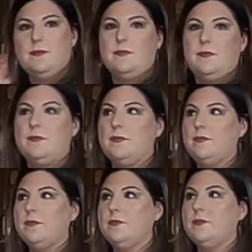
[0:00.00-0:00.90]

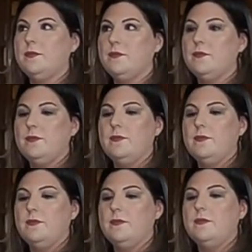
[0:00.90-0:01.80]

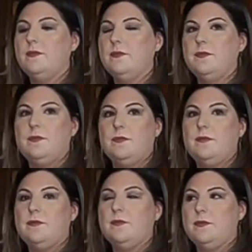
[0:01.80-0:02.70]

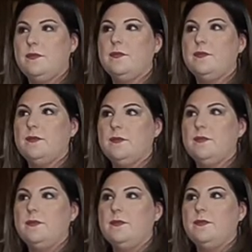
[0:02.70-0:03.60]

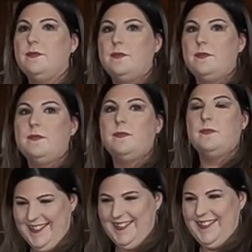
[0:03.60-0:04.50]

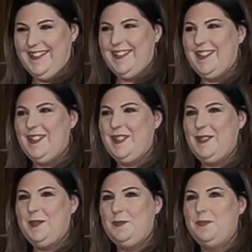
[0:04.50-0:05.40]
No words are spoken by the person on screen.